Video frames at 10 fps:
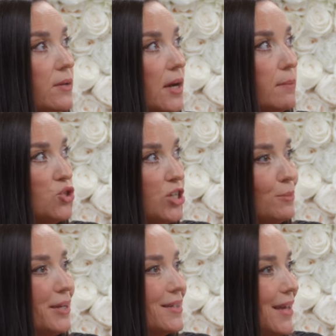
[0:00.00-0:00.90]
um, she
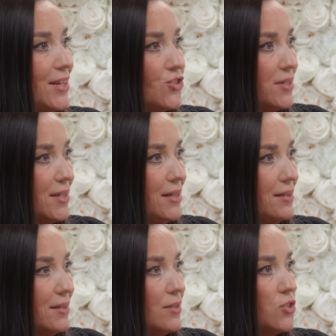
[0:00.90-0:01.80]
had picked the agency,
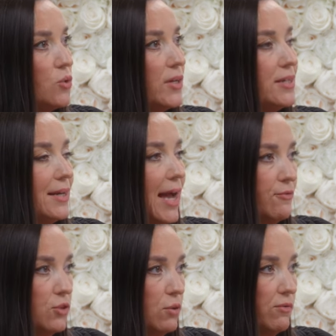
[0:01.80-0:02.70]
so they didn't
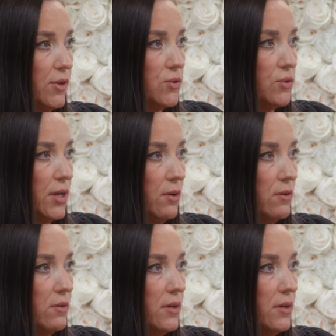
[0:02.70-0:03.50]
have to go to foster care oh,